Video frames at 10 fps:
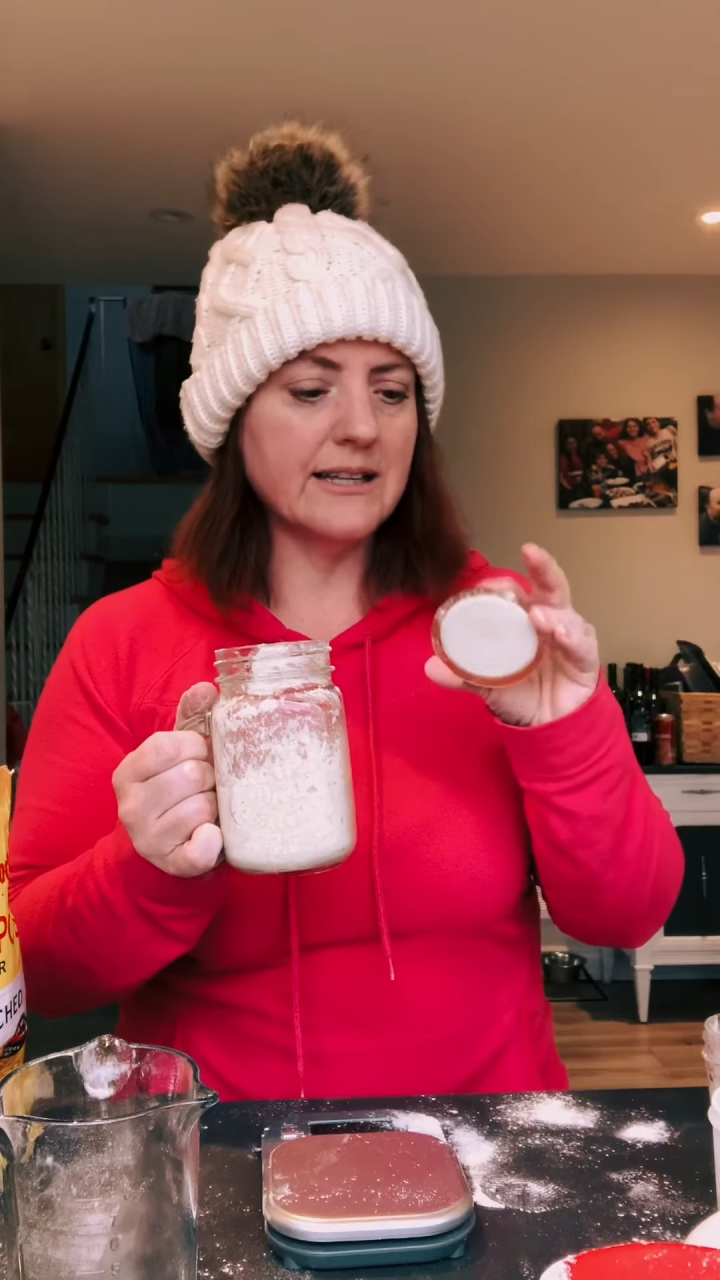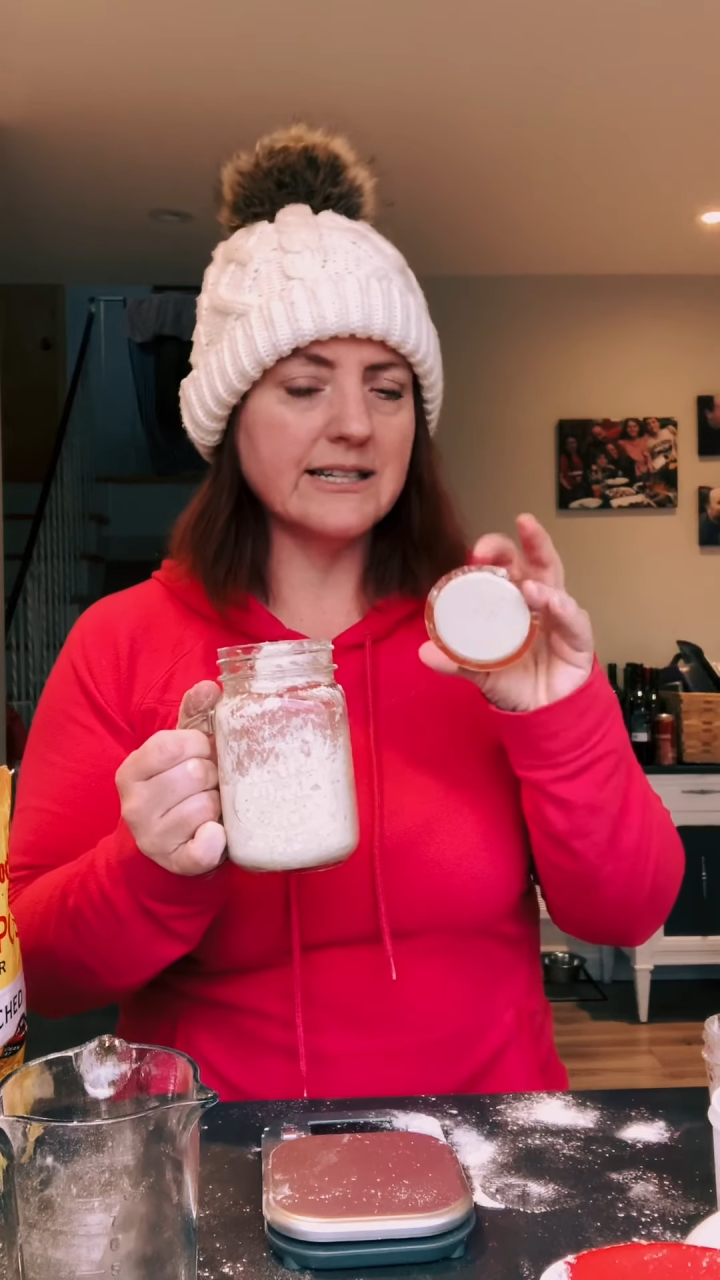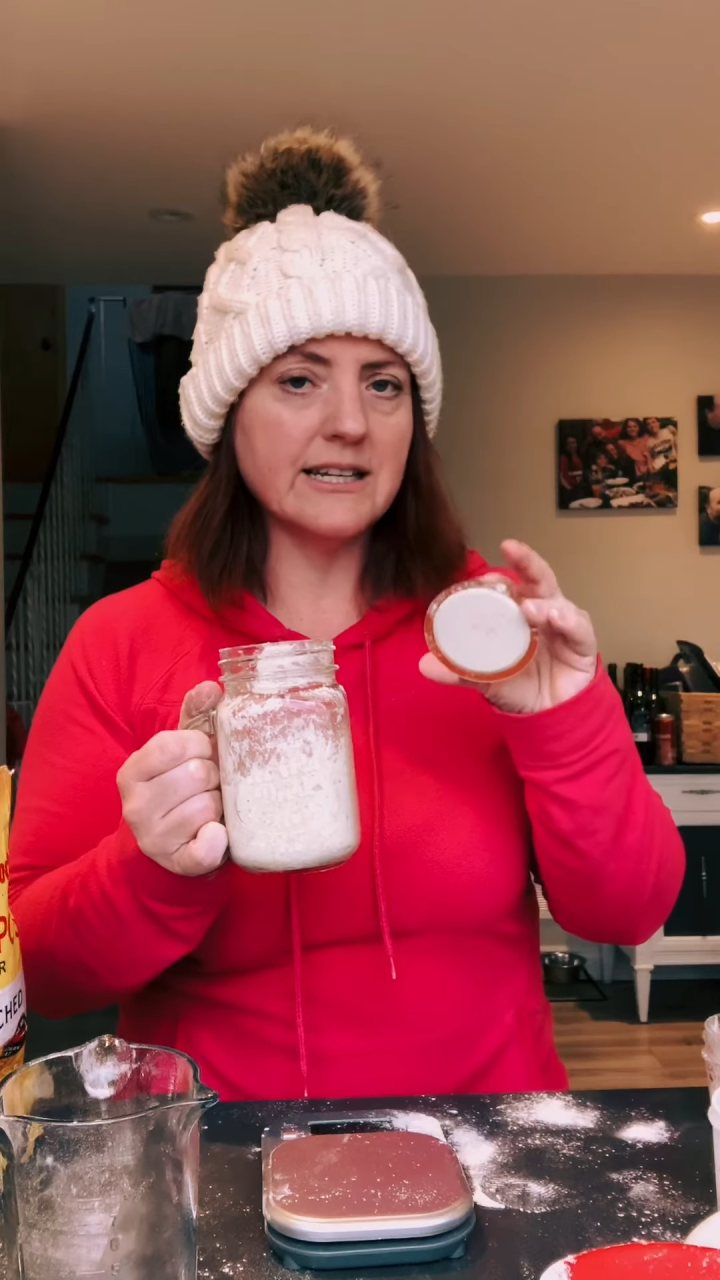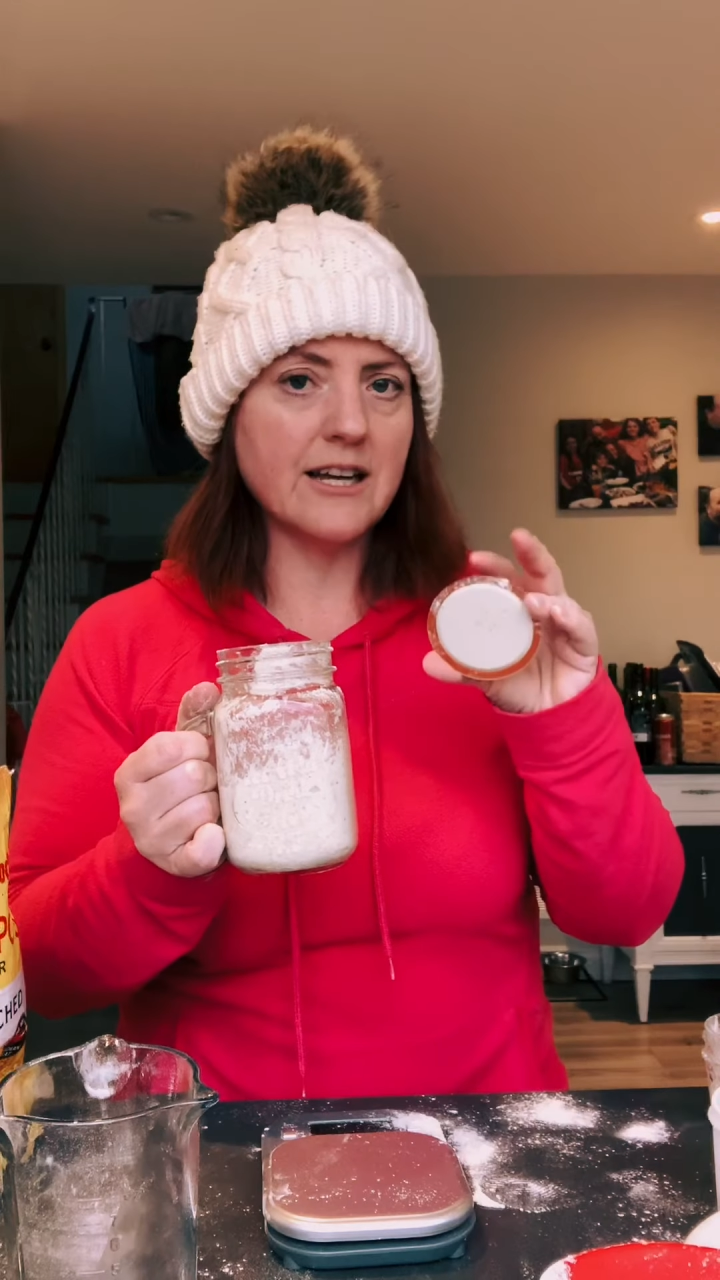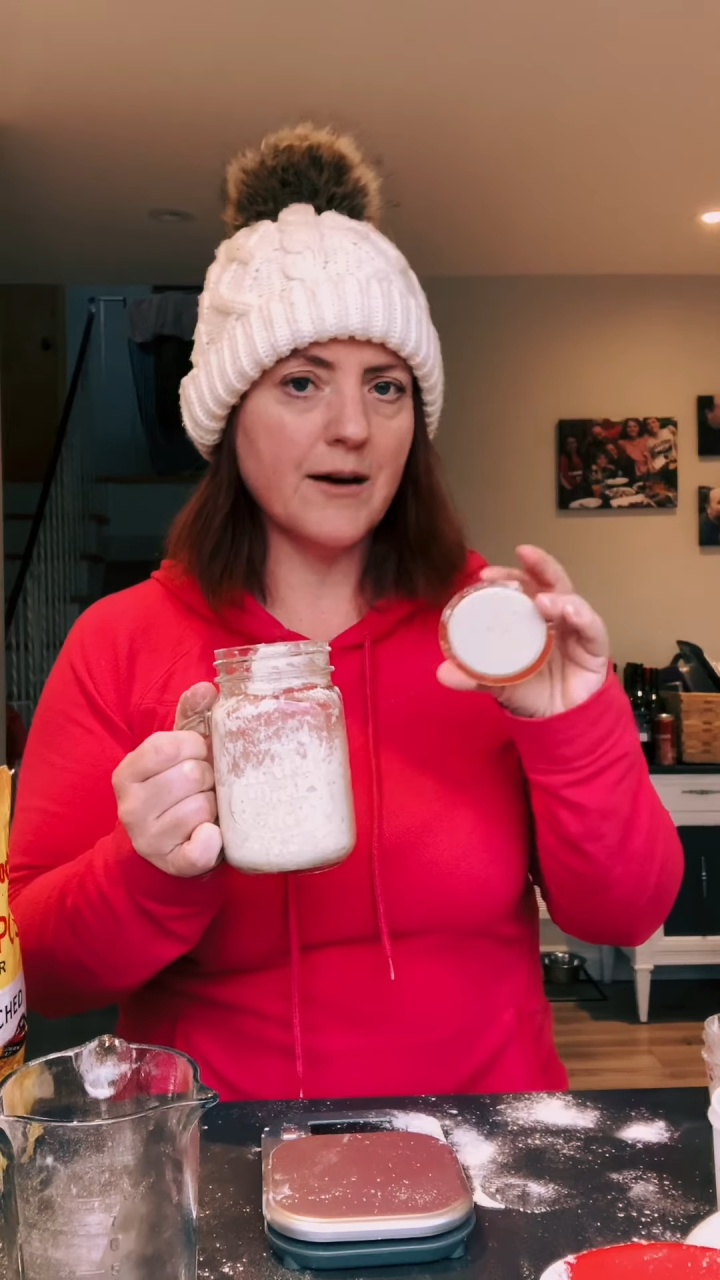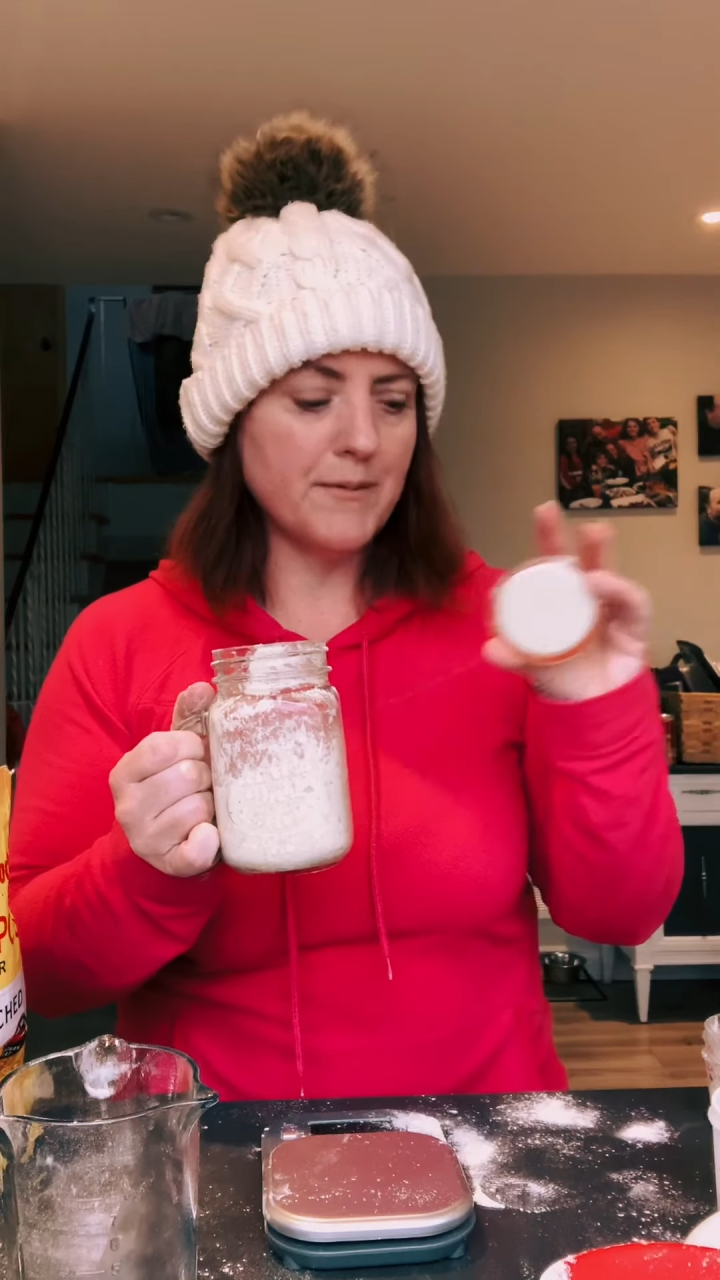didn't come